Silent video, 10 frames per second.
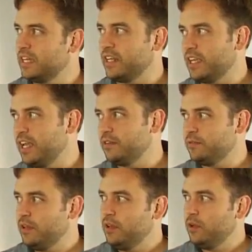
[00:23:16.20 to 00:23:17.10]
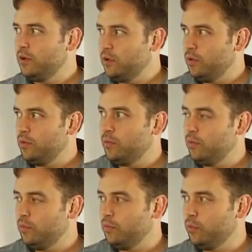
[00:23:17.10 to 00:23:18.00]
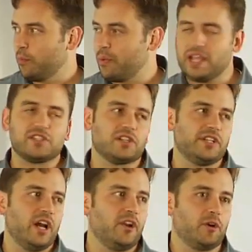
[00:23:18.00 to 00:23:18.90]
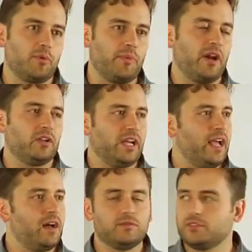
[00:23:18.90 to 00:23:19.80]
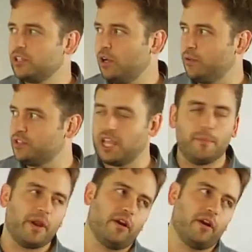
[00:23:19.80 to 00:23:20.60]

And again, we're basically under prepare layout. So the same